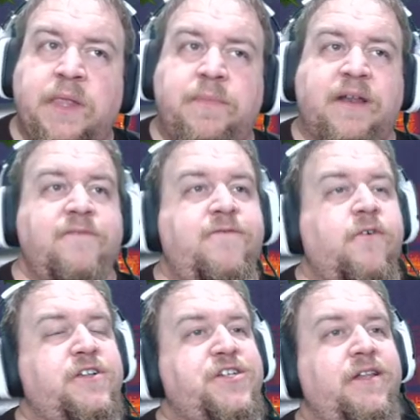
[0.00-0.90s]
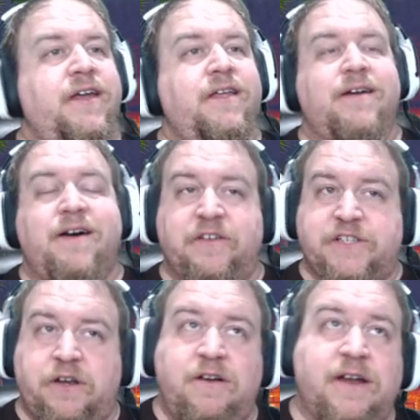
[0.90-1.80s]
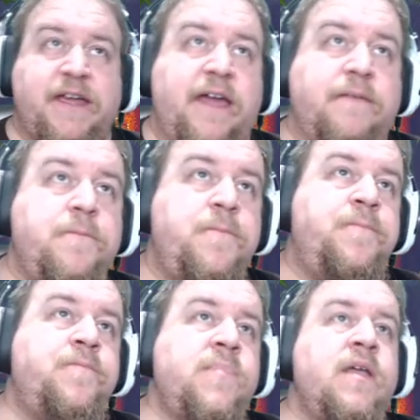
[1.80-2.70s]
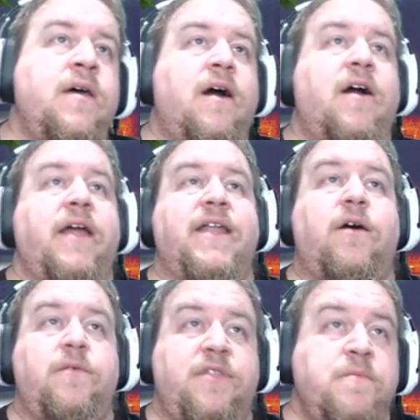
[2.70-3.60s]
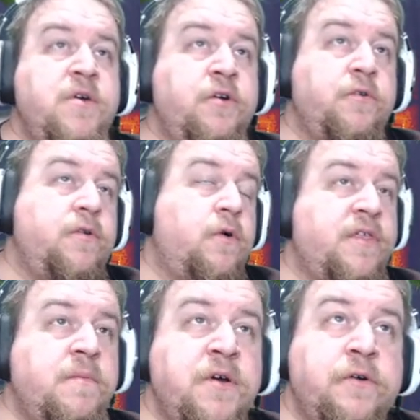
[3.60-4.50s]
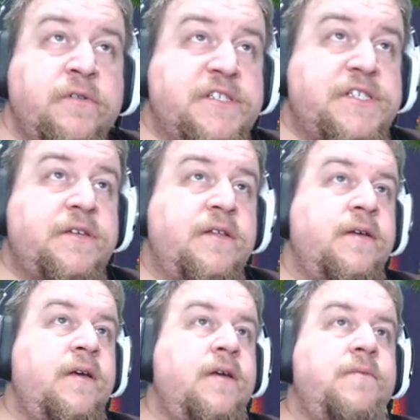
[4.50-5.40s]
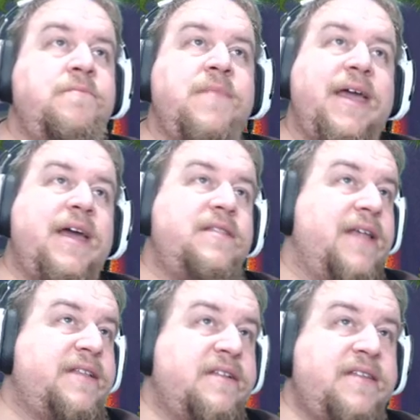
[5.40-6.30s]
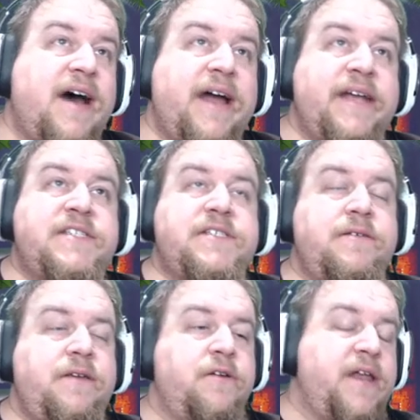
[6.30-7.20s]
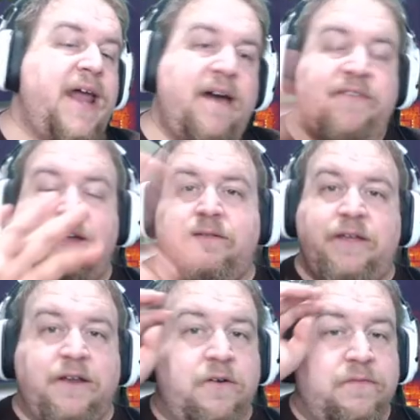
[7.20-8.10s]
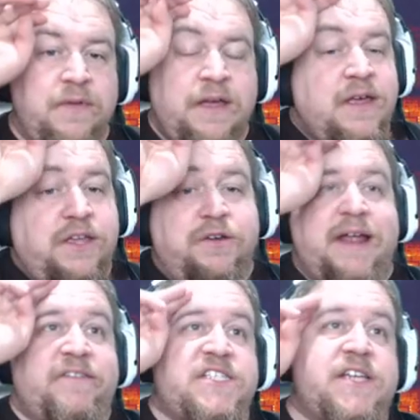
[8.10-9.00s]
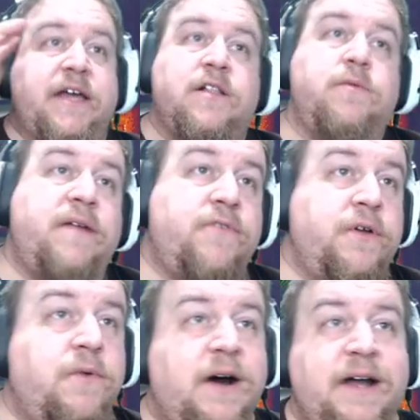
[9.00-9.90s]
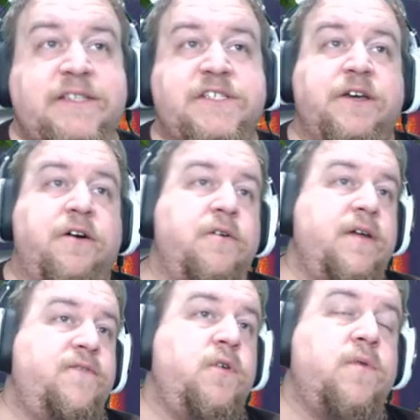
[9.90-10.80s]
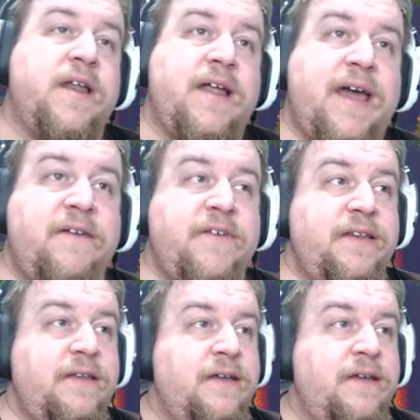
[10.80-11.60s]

But unfortunately, oh, there's a hurricane. All right, now the moon or the moons. Like the tides, you could have it, you know, you can have it cycle whenever you want. So if you want to have it,